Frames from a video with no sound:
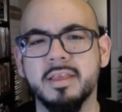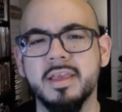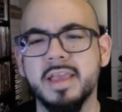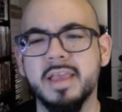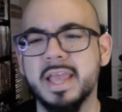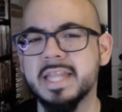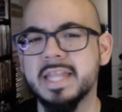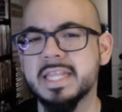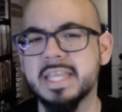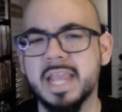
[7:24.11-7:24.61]

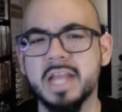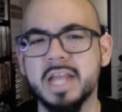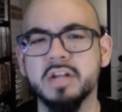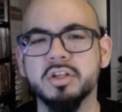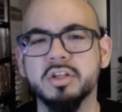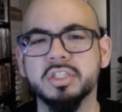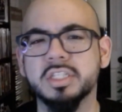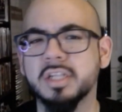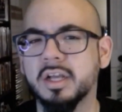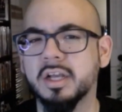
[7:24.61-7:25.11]
And the
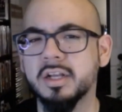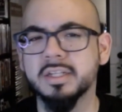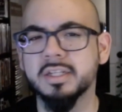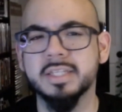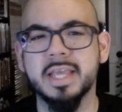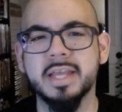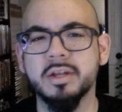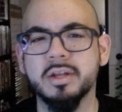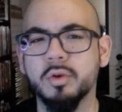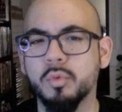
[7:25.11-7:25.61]
energy,
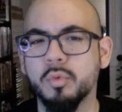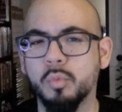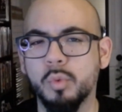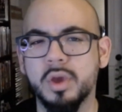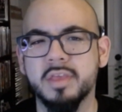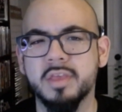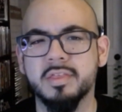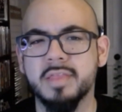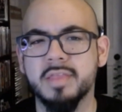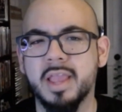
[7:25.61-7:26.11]
again,
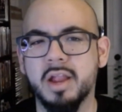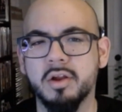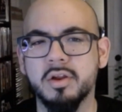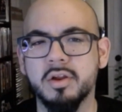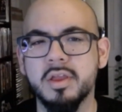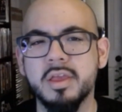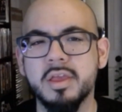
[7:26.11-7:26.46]
was there.